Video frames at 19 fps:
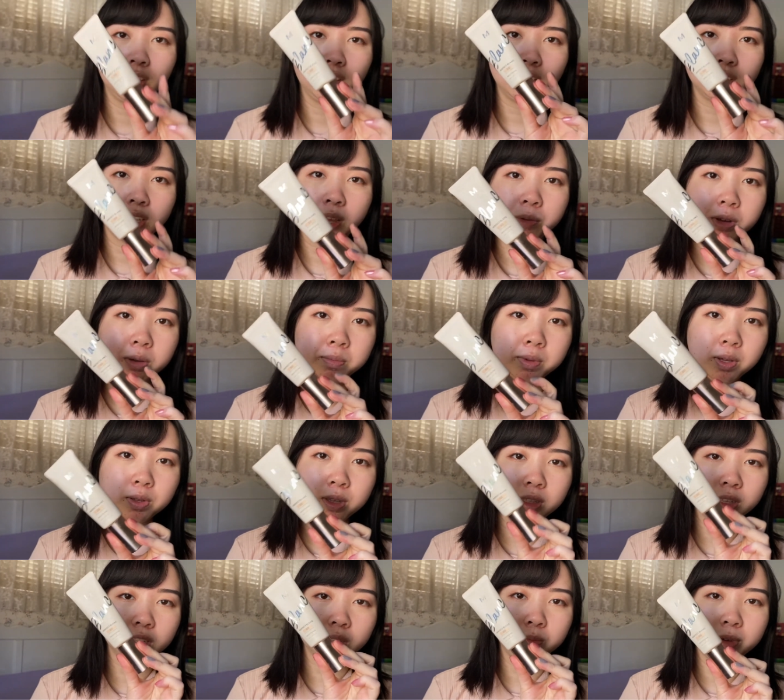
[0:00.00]
So I'm gonna be
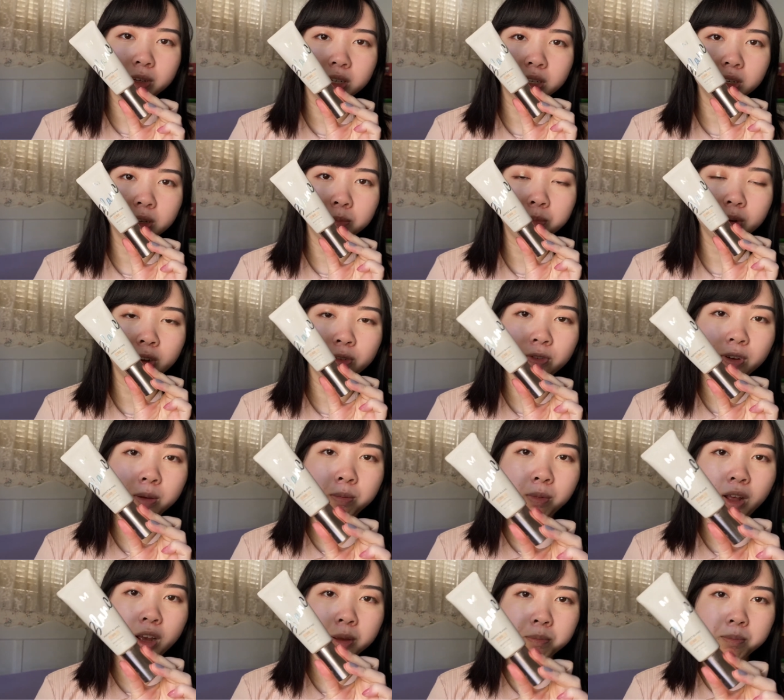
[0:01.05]
using this Misha Perfect
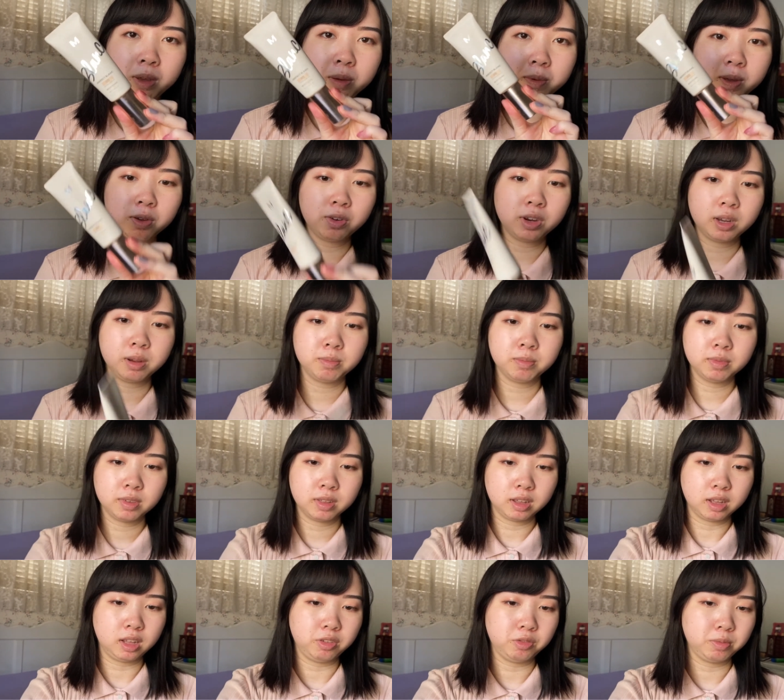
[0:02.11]
Blanc BB cream
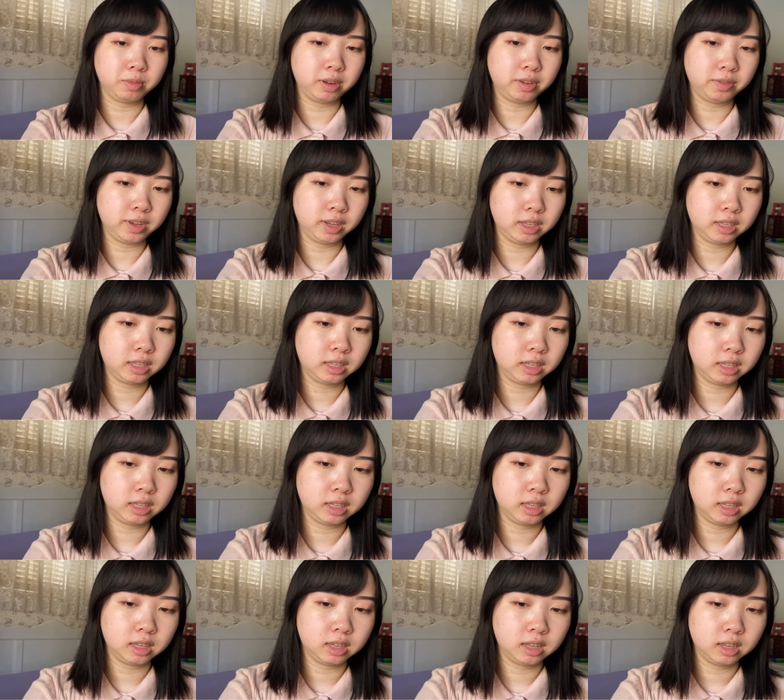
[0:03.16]
all over my face.
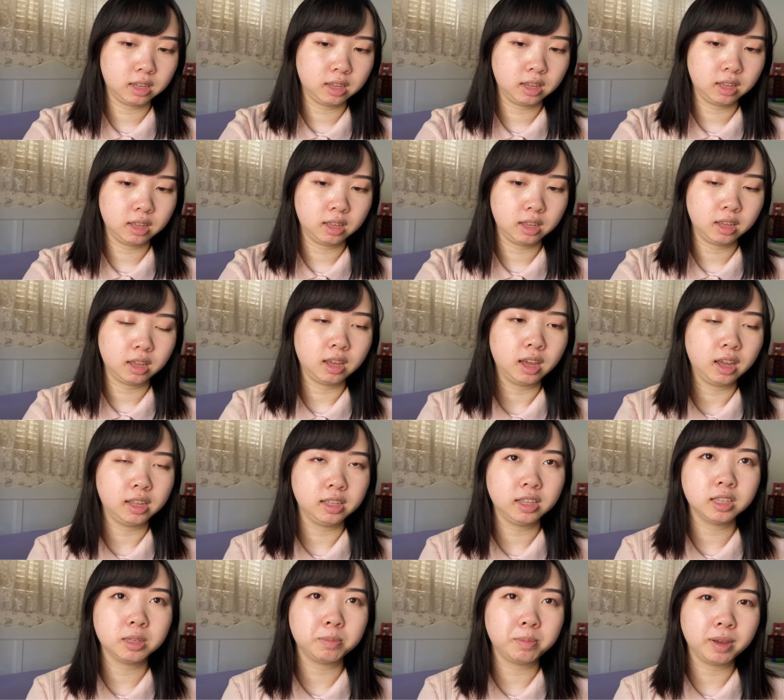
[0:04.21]
And
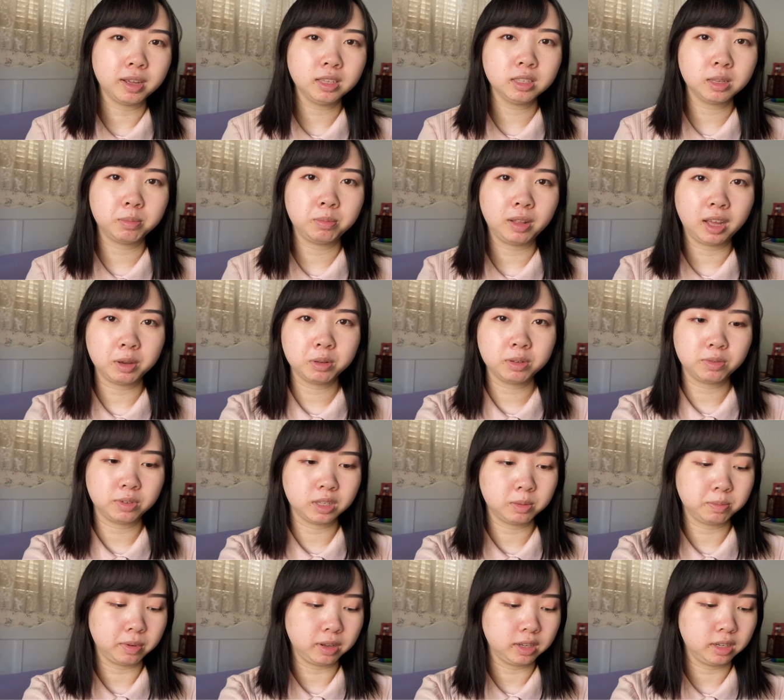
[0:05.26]
it's best applied with a
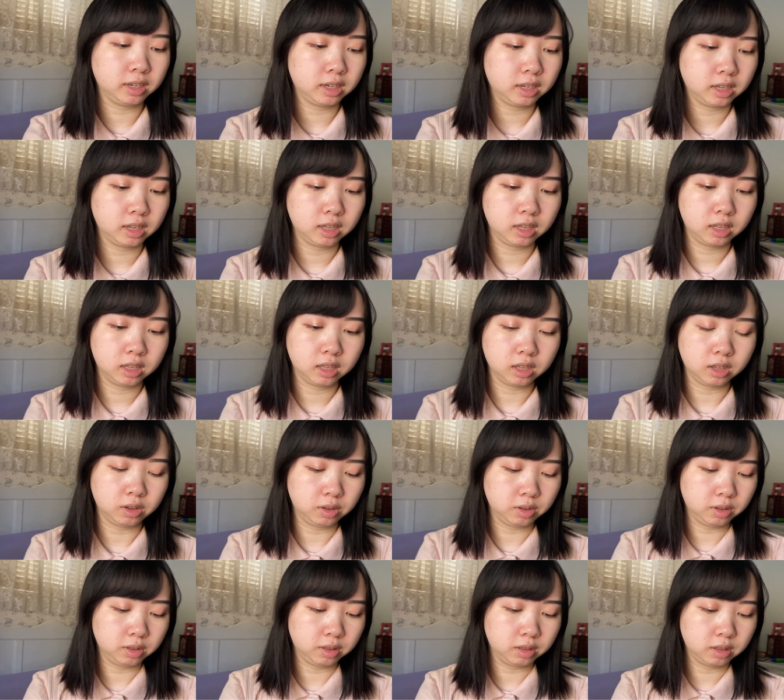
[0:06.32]
sponge,
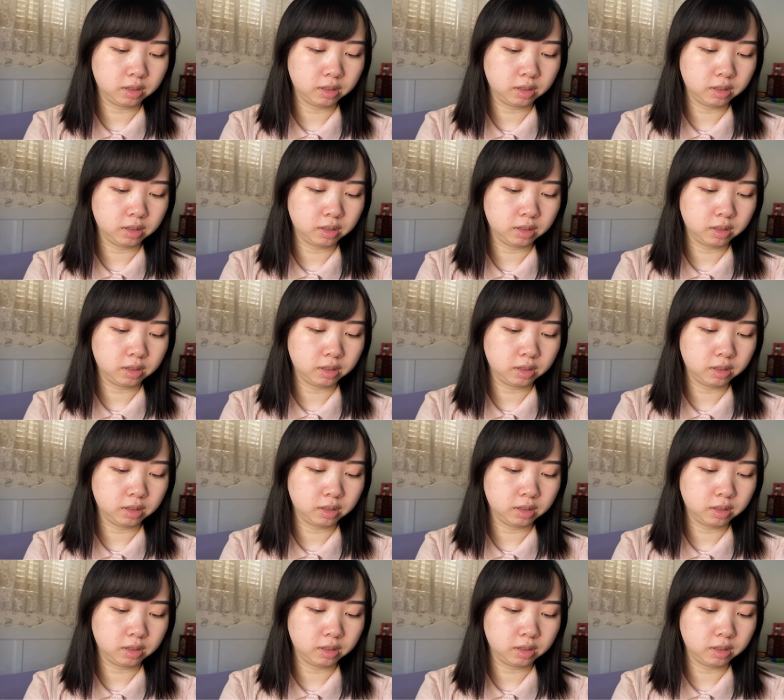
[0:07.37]
so